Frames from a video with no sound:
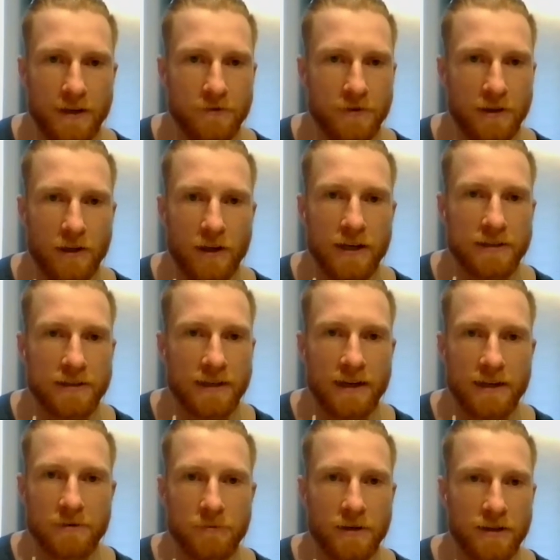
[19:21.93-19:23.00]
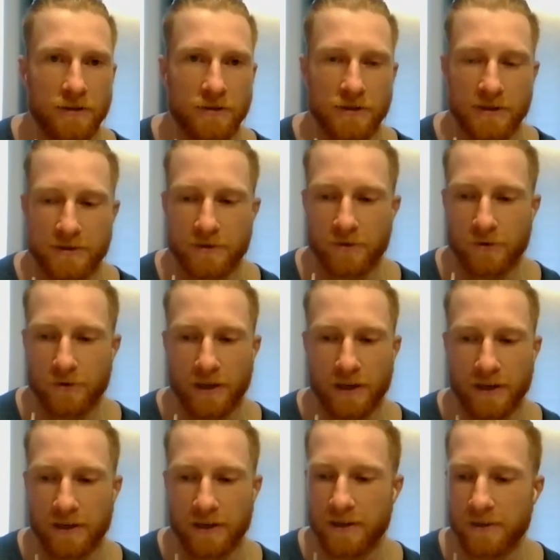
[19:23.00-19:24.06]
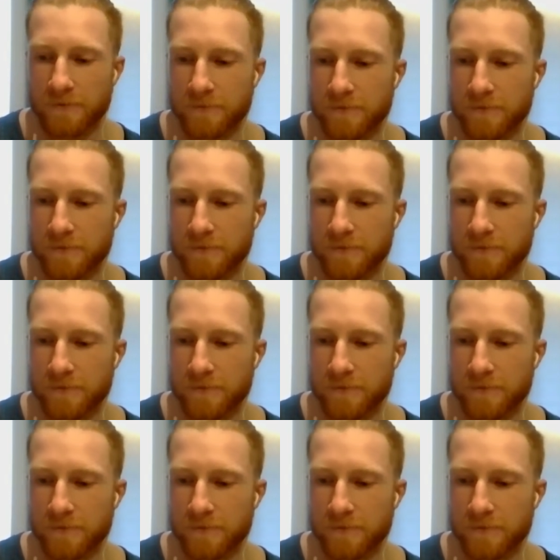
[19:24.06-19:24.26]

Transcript: have a light day where you just do like